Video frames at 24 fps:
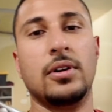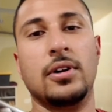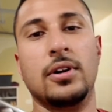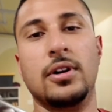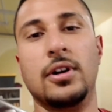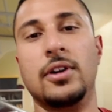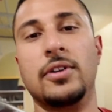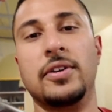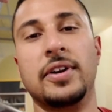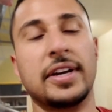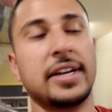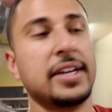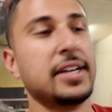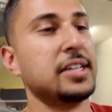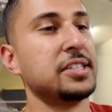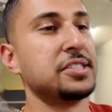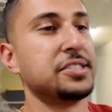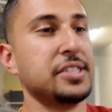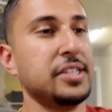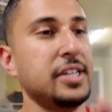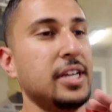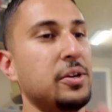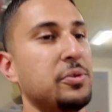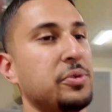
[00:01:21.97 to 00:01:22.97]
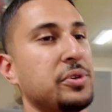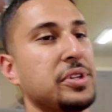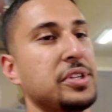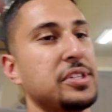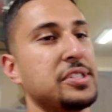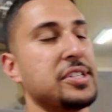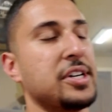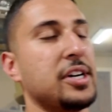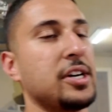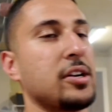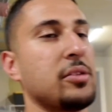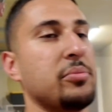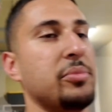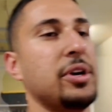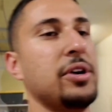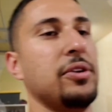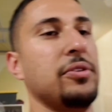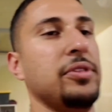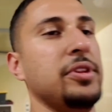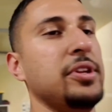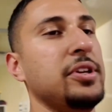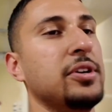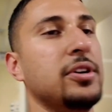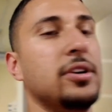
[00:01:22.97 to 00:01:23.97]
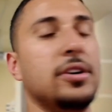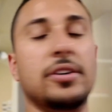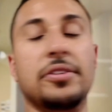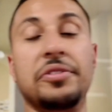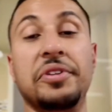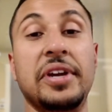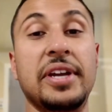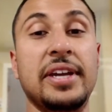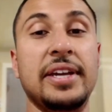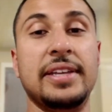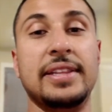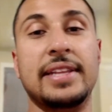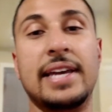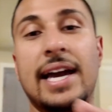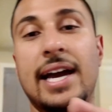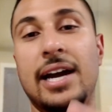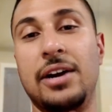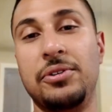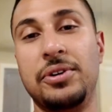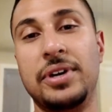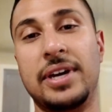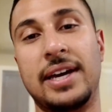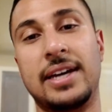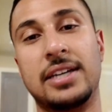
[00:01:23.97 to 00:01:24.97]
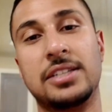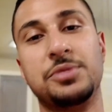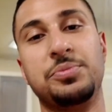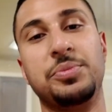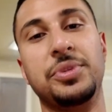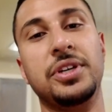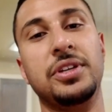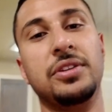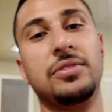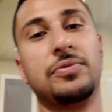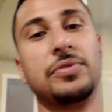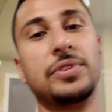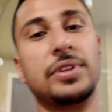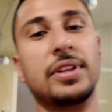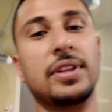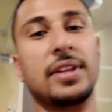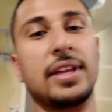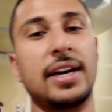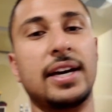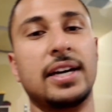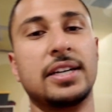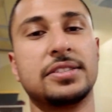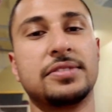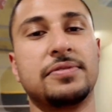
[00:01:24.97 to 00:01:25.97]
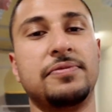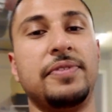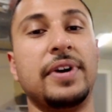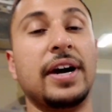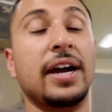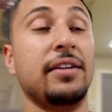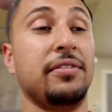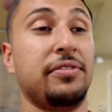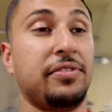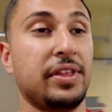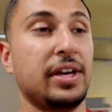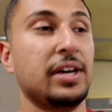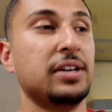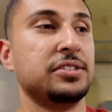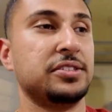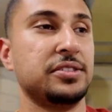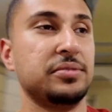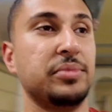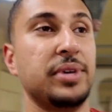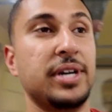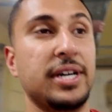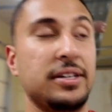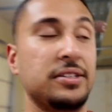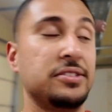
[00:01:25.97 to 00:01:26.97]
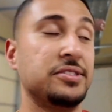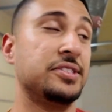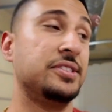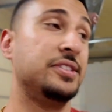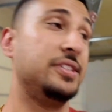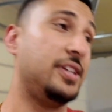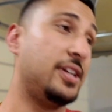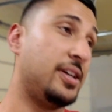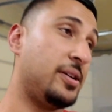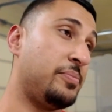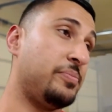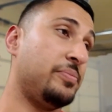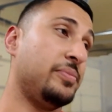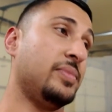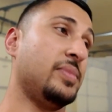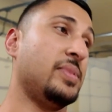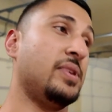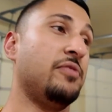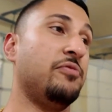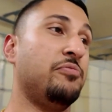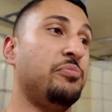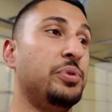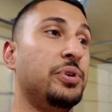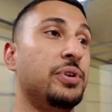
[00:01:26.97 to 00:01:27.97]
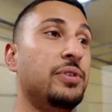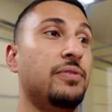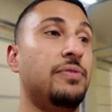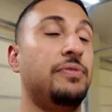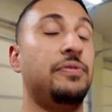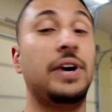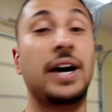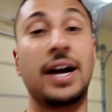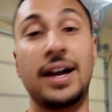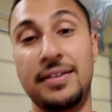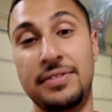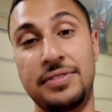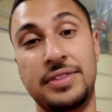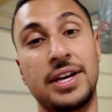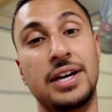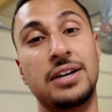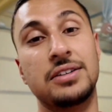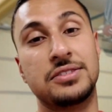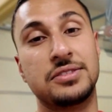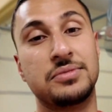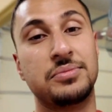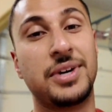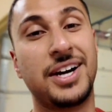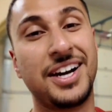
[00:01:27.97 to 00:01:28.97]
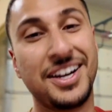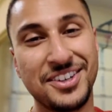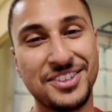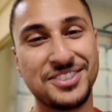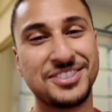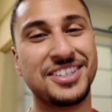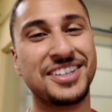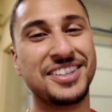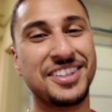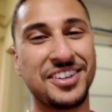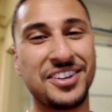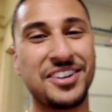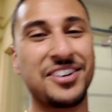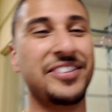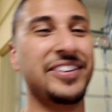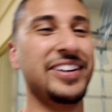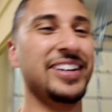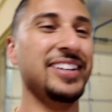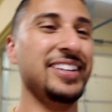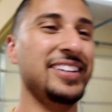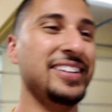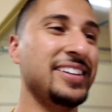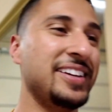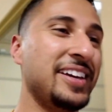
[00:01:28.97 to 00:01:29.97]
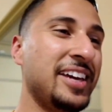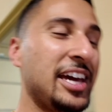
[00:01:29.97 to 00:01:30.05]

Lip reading: Alright guys, today we're gonna talk about the R8 and how it has been for the last 5,000 miles. And yep, I've put 5,000 miles on it already.